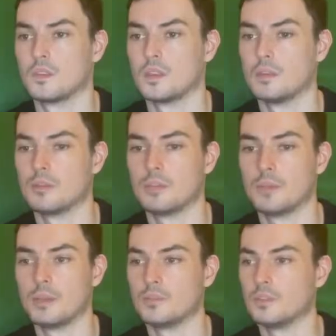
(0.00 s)
And my
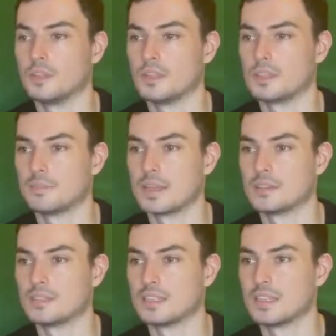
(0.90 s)
opponent is about
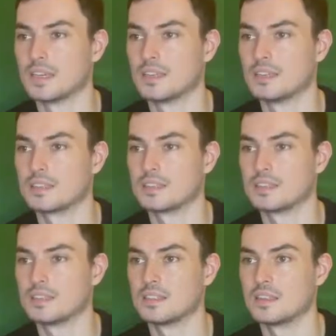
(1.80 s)
to get
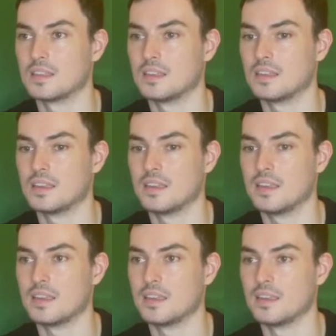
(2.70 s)

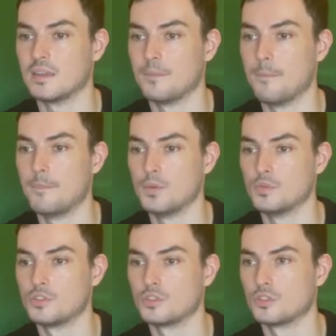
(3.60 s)
a
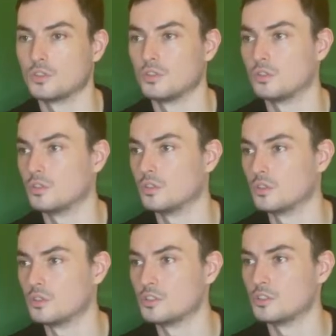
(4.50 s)
boost
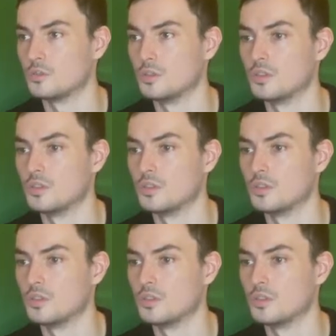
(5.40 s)
onto